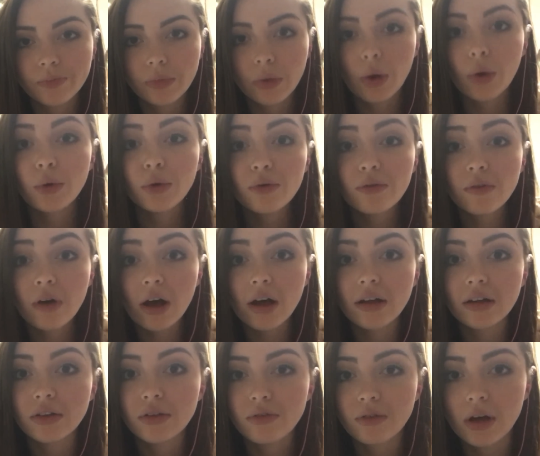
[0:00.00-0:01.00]
oh, you've got
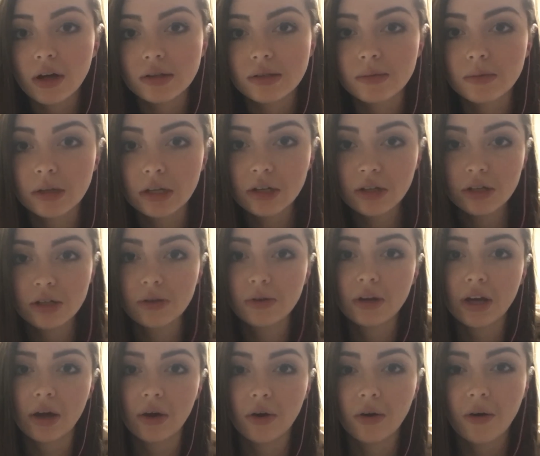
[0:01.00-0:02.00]
something to do
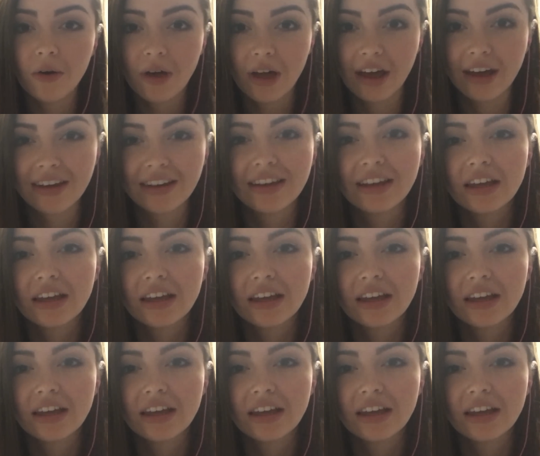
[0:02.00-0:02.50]
now. Okay.